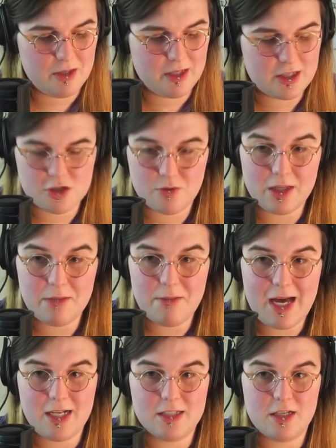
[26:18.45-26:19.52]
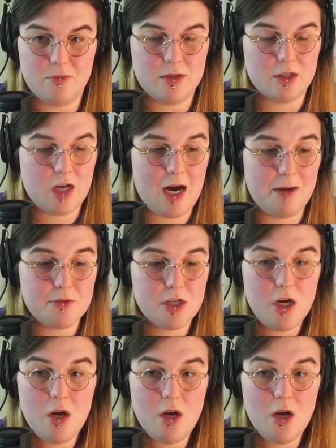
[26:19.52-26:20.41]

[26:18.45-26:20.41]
Yeah. Like there's a really yeah. bad incident with the cops.